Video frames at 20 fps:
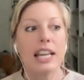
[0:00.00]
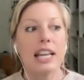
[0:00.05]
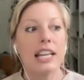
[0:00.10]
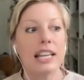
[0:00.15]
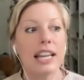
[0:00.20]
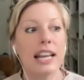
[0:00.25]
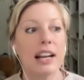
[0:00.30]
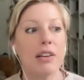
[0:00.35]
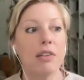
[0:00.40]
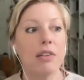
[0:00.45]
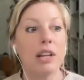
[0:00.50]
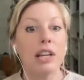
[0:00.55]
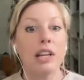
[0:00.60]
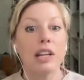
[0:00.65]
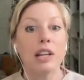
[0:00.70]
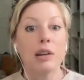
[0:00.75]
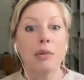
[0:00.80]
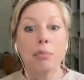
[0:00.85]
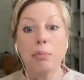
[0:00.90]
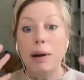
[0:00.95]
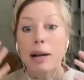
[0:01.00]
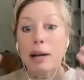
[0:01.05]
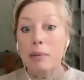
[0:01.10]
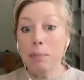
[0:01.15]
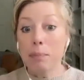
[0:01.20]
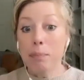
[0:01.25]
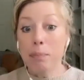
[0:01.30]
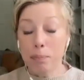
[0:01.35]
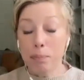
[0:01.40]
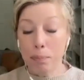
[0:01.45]
Now,
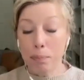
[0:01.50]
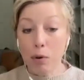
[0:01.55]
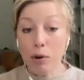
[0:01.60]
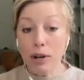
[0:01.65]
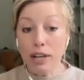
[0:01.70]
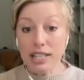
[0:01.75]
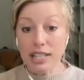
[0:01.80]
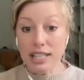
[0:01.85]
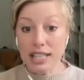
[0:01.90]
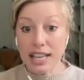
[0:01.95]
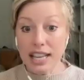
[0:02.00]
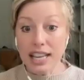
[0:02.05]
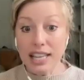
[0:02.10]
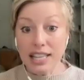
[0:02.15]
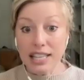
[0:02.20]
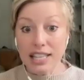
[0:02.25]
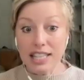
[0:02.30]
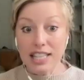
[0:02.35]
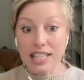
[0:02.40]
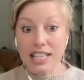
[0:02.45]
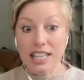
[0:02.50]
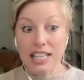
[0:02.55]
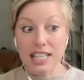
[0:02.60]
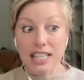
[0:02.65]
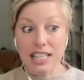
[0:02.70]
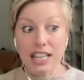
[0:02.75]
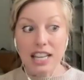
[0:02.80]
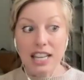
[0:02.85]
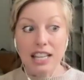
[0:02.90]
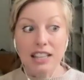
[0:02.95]
my point in saying this
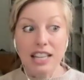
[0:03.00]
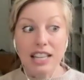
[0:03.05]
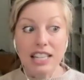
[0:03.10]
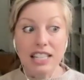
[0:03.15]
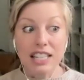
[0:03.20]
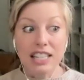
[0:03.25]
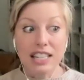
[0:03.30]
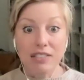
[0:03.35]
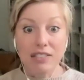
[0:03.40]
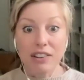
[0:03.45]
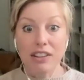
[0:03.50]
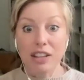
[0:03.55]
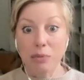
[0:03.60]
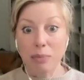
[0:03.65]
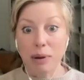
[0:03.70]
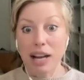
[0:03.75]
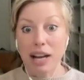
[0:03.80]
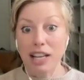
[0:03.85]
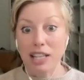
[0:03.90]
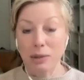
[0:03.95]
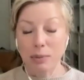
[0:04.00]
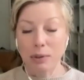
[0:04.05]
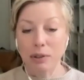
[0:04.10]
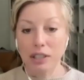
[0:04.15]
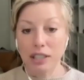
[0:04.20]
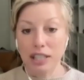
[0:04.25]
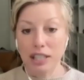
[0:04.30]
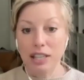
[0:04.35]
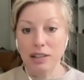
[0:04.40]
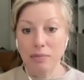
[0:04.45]
is they did everything possible to
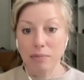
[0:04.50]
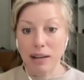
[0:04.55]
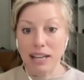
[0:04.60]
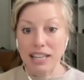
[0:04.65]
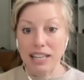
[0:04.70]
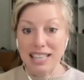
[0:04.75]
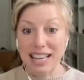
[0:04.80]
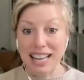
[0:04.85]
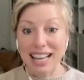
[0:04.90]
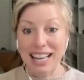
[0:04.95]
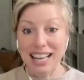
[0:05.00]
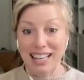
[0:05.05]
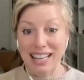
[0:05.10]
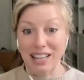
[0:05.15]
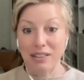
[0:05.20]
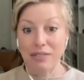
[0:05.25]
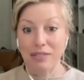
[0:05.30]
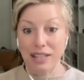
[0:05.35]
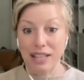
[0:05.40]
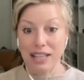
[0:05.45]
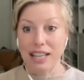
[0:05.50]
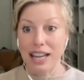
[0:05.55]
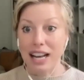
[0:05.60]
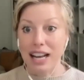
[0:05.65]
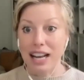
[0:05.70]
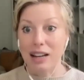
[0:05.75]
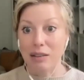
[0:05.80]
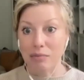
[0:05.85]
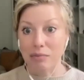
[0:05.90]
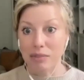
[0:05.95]
keep my dad out of
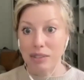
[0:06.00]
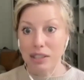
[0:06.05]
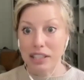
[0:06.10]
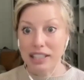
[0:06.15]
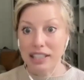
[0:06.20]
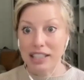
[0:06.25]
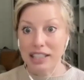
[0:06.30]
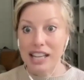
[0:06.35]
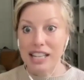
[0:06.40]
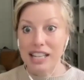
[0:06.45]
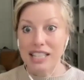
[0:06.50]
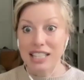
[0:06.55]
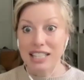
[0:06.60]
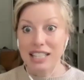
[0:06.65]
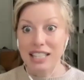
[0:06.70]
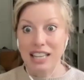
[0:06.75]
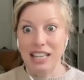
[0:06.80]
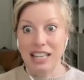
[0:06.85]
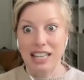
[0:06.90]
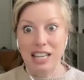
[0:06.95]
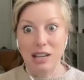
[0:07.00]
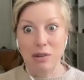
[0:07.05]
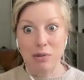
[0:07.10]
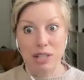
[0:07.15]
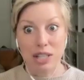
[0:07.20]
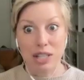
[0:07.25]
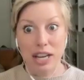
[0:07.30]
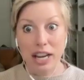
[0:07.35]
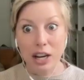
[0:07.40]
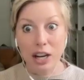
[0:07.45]
Vietnam. Like, they did, and he
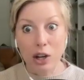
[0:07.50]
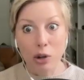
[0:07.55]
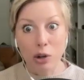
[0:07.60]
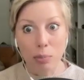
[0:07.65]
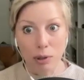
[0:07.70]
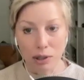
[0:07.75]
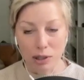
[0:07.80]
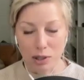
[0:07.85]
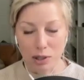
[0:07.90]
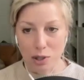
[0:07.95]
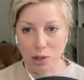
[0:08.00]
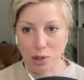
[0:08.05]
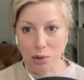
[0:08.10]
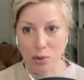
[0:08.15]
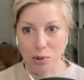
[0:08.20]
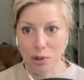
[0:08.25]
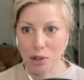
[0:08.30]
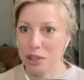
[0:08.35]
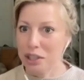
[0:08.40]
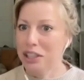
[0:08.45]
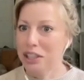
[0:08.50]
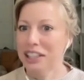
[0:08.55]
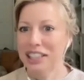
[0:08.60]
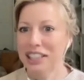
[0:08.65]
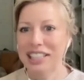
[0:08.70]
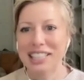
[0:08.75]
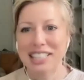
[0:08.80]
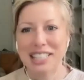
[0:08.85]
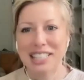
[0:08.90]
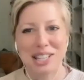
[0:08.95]
was terrible in school.
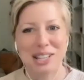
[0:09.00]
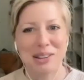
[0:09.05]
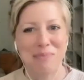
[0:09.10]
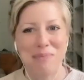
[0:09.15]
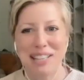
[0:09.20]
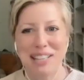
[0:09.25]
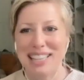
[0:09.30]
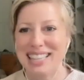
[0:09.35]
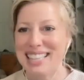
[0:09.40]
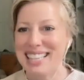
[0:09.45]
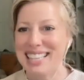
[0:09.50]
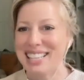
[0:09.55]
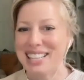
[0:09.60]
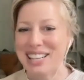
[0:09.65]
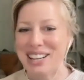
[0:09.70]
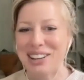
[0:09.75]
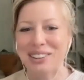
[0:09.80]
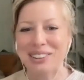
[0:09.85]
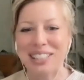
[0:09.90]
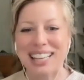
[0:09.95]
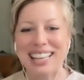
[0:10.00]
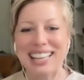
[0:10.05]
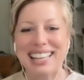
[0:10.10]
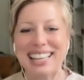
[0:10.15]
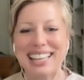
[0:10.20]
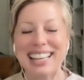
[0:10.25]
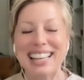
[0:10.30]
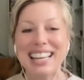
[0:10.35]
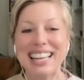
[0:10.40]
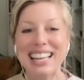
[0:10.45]
But,
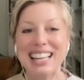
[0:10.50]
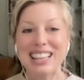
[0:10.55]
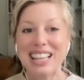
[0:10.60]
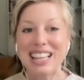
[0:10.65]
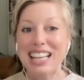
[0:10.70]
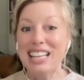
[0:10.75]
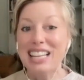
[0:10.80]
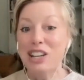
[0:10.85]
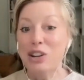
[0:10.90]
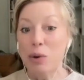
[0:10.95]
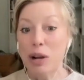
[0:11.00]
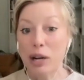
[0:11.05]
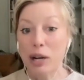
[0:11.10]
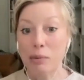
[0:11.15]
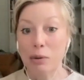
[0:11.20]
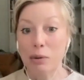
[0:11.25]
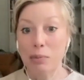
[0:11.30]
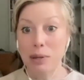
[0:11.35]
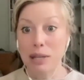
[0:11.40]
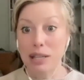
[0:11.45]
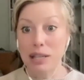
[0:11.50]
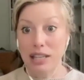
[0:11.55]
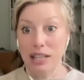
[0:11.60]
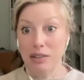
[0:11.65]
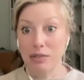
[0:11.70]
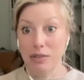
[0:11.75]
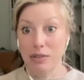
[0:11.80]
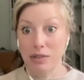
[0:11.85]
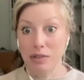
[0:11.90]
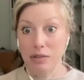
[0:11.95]
like, they didn't want him to
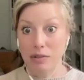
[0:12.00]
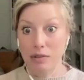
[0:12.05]
be